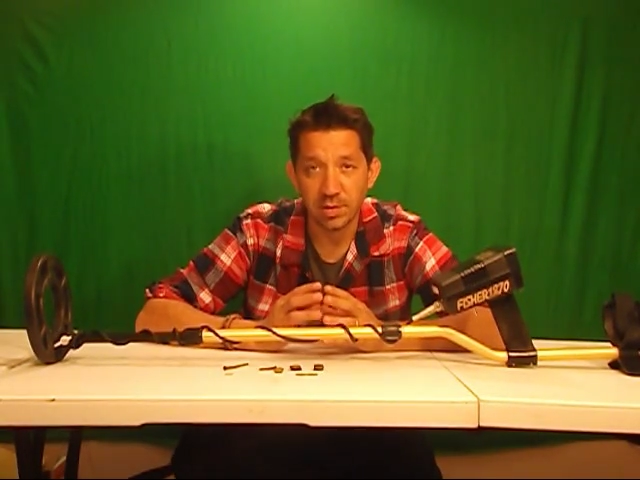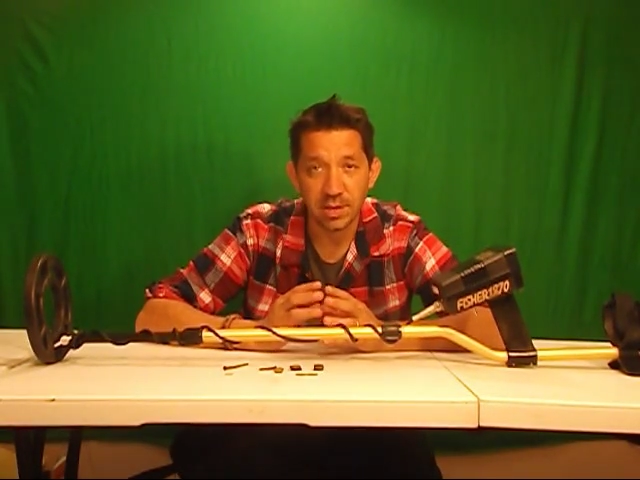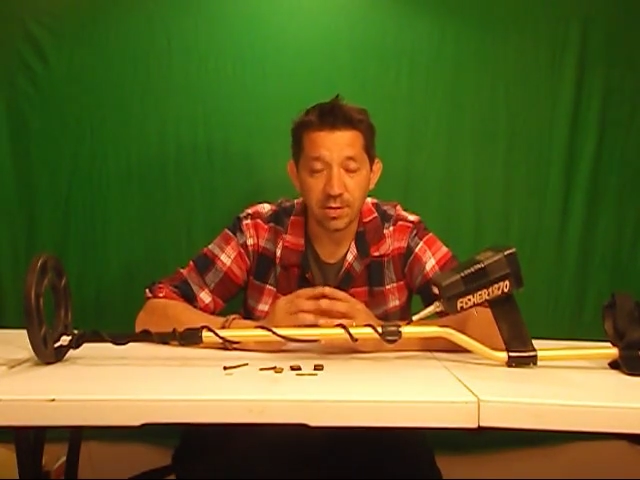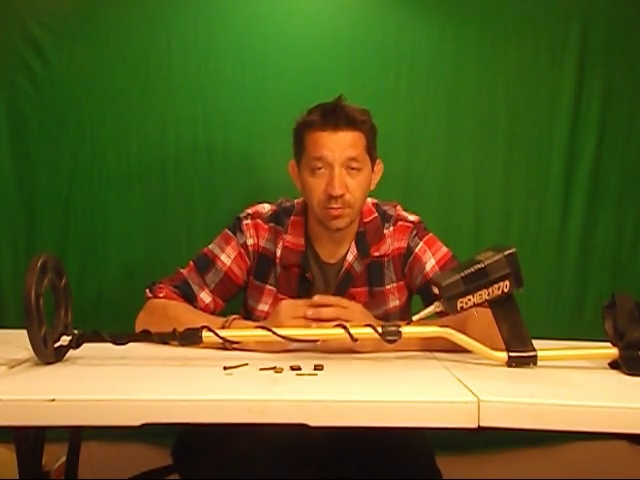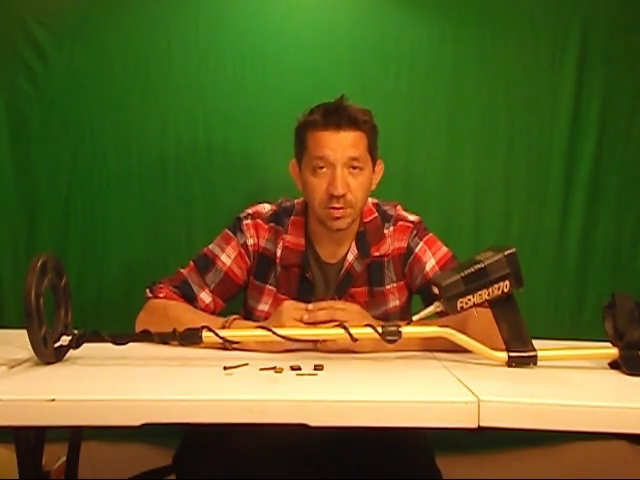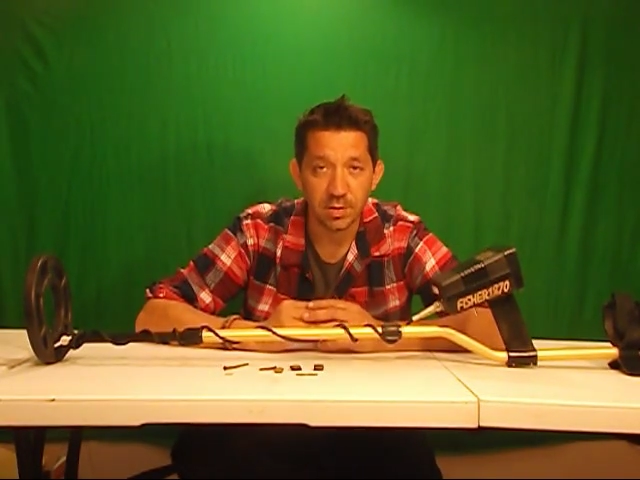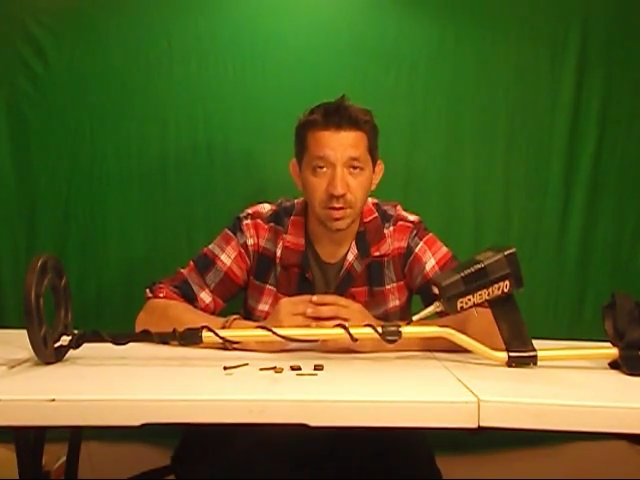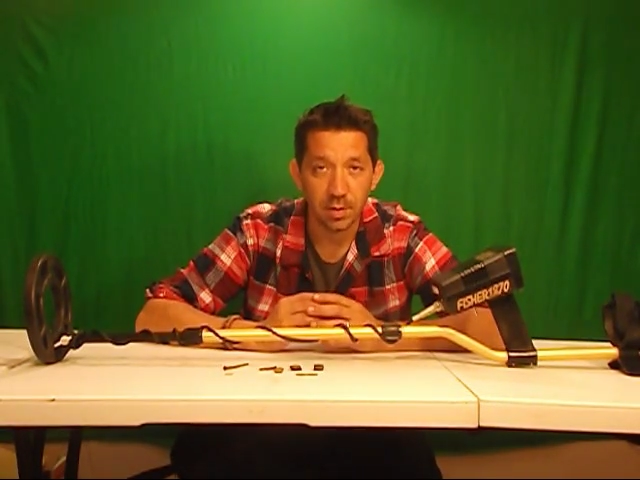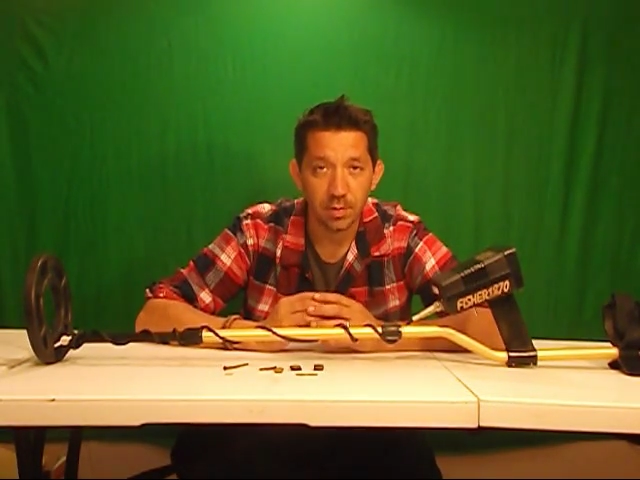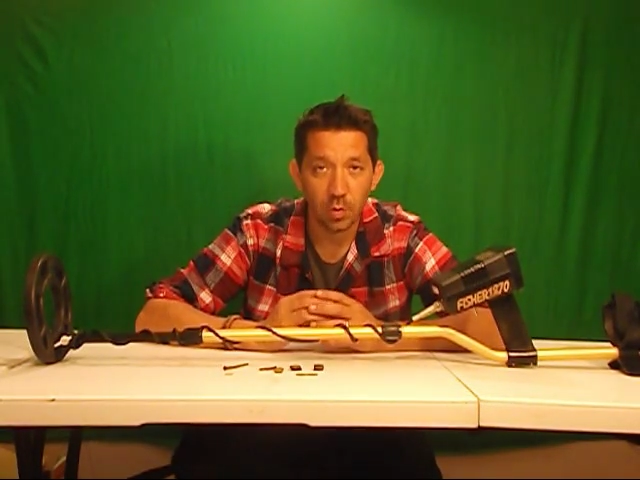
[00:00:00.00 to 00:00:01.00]
There was
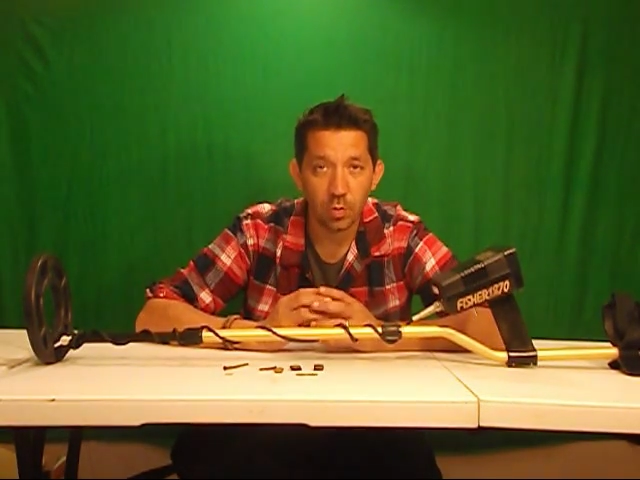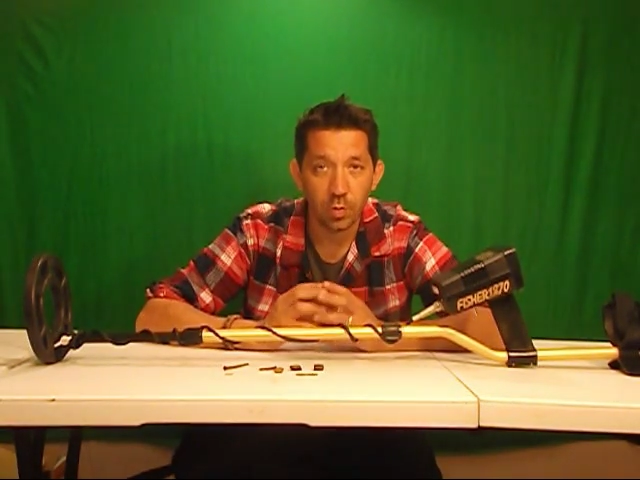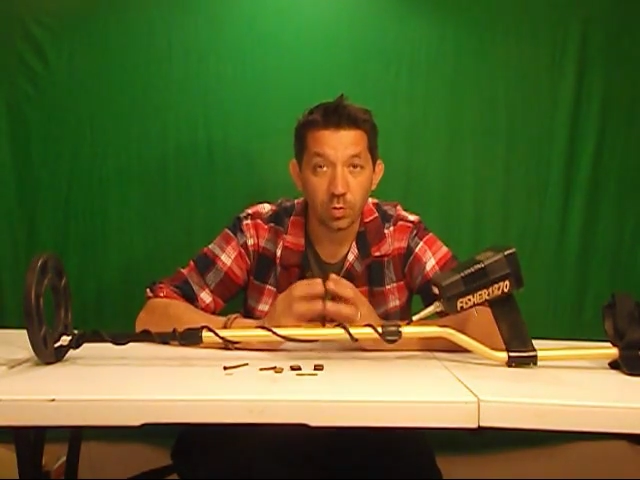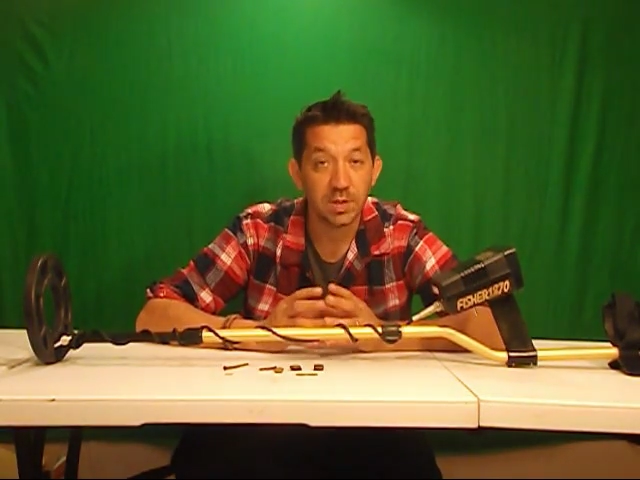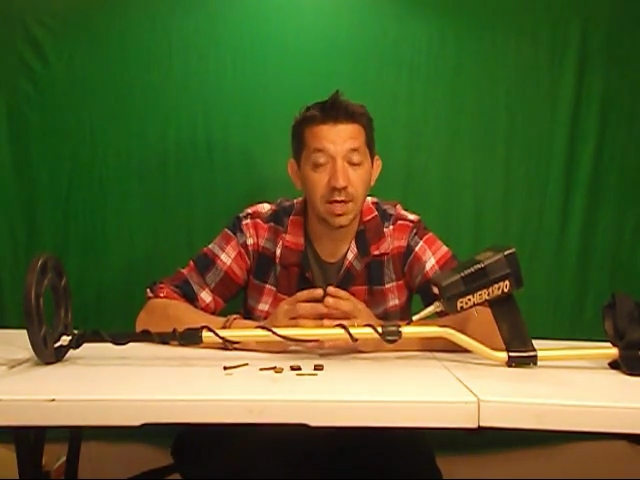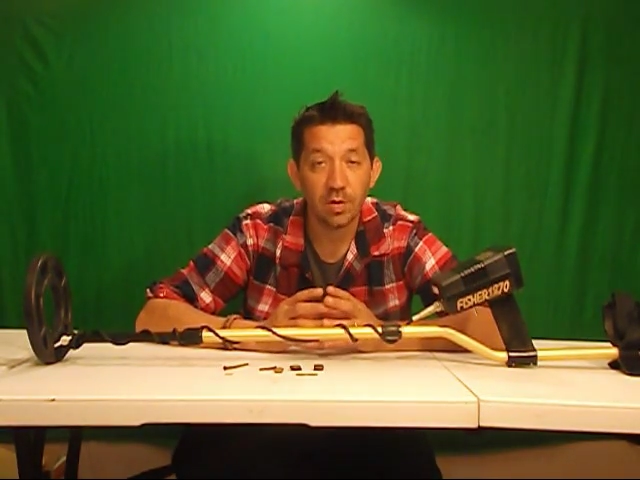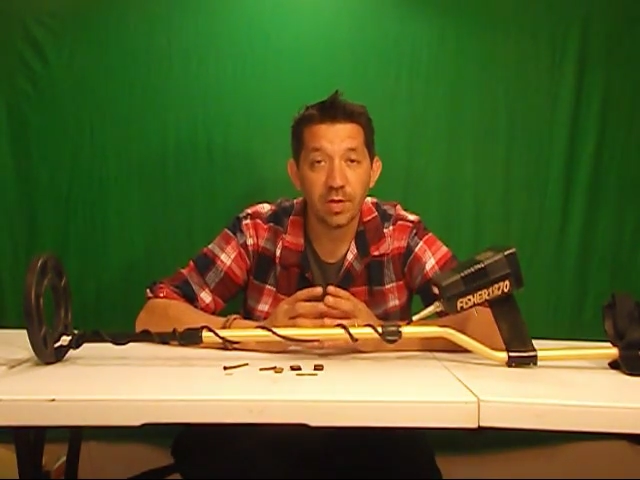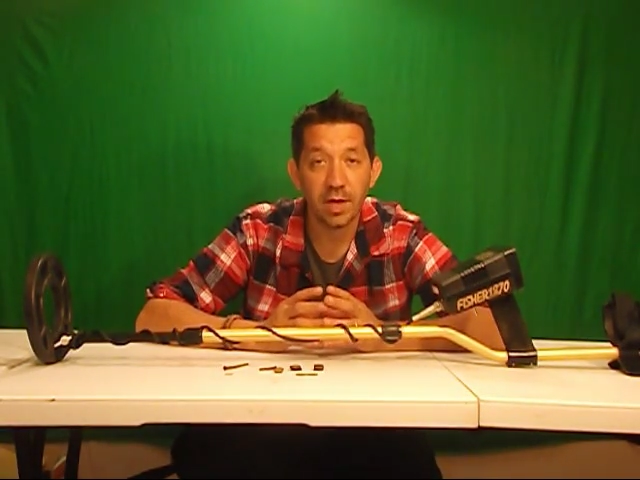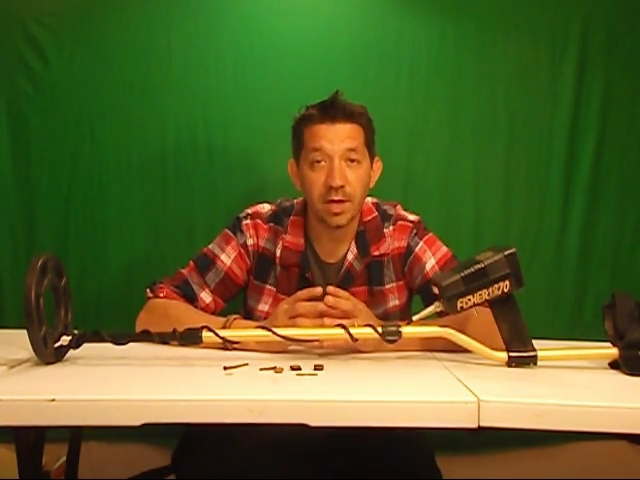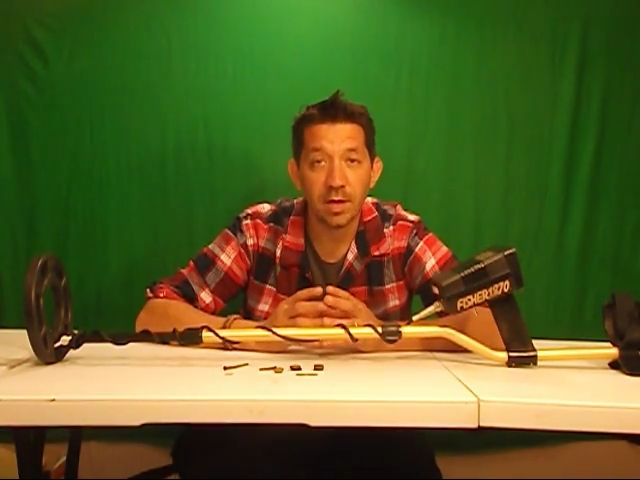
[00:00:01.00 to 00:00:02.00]
an old hotel
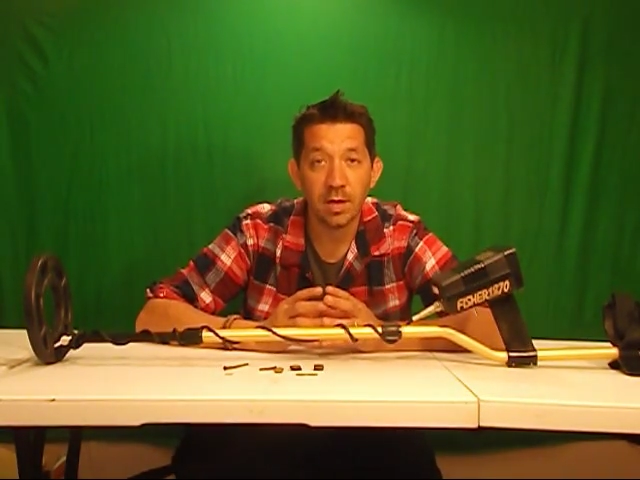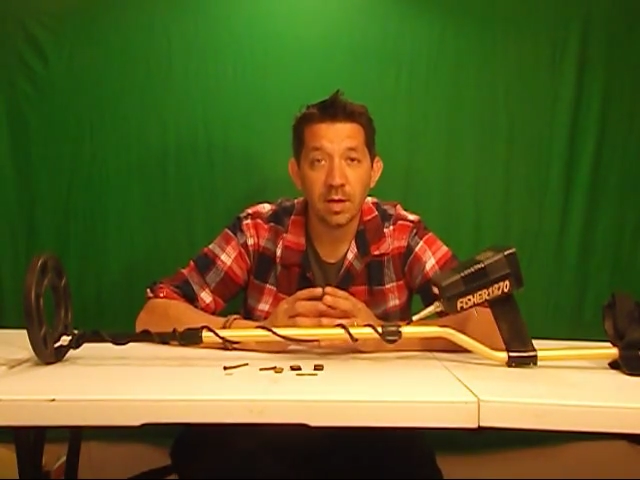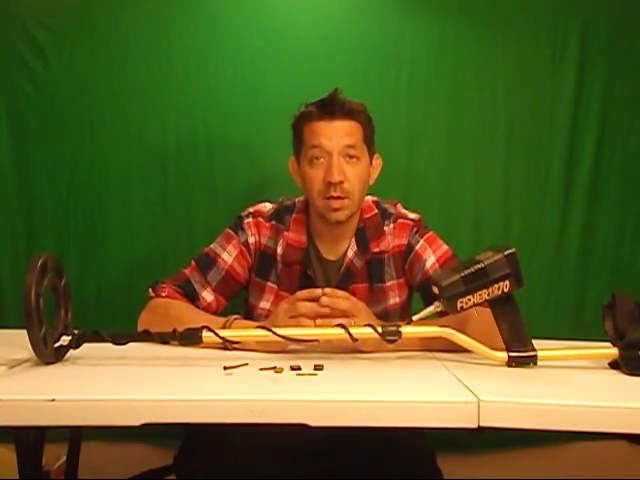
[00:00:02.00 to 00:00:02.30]
there.